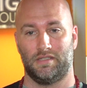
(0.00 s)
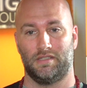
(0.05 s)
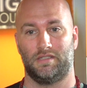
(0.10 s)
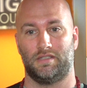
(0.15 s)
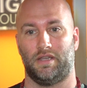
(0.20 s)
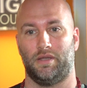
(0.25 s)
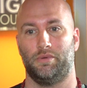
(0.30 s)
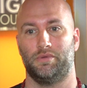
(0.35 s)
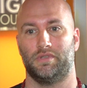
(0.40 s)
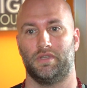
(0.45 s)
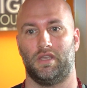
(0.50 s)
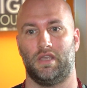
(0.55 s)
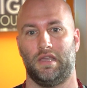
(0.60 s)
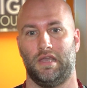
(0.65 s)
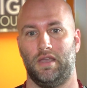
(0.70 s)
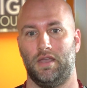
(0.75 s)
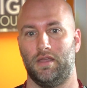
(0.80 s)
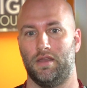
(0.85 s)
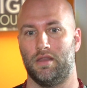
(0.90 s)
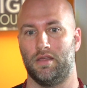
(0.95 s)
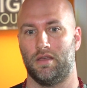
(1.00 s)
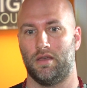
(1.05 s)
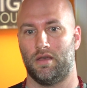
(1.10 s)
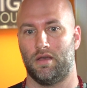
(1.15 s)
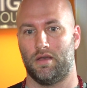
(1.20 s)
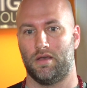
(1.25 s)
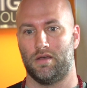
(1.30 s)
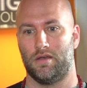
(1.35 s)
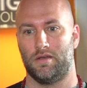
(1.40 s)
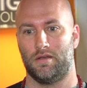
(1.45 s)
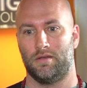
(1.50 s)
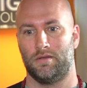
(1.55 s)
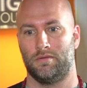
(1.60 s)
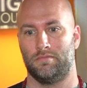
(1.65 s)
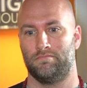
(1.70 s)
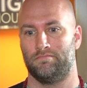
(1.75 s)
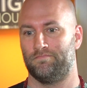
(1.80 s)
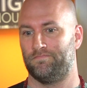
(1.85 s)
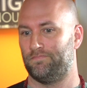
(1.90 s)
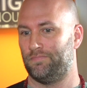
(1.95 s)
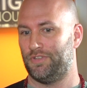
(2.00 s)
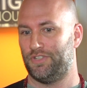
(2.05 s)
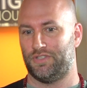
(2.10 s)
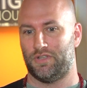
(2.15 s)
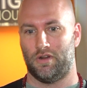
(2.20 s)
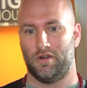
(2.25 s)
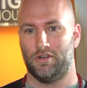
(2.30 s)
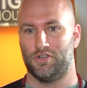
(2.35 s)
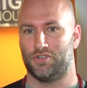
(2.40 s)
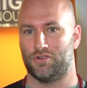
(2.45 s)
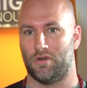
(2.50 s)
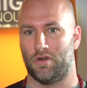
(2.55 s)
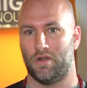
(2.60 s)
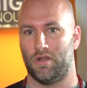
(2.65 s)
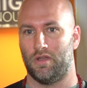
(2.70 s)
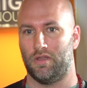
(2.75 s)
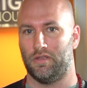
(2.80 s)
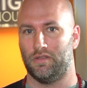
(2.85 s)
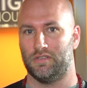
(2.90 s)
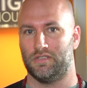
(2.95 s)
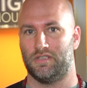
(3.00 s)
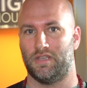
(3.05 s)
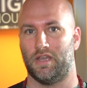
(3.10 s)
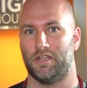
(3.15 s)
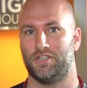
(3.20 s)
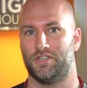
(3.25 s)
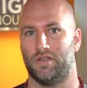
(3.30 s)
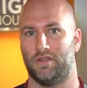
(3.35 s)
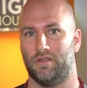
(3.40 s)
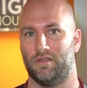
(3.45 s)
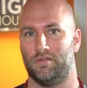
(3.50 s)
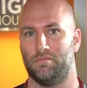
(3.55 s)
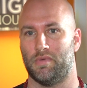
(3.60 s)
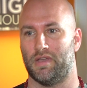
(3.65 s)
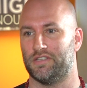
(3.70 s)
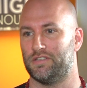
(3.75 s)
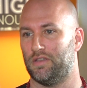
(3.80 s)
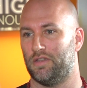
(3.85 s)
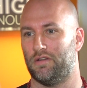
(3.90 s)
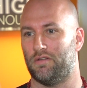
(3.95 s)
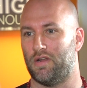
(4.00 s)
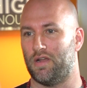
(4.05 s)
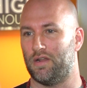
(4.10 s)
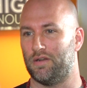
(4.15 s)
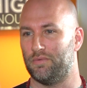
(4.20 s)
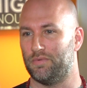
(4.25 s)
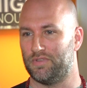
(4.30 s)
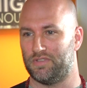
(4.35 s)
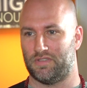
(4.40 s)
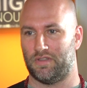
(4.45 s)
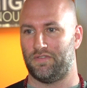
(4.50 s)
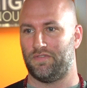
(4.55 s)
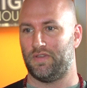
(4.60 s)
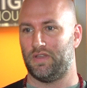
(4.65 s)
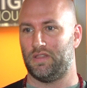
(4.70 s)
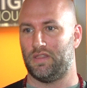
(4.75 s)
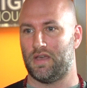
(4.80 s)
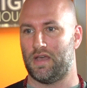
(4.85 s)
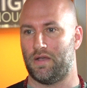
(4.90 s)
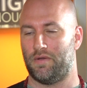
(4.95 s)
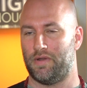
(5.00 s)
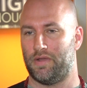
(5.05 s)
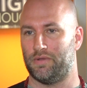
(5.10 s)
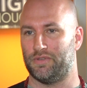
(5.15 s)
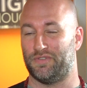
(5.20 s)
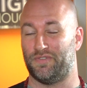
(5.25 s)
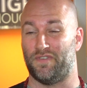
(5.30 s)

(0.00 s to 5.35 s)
since I was a kid. Started drawing, sketching, messing around with stuff like that when I was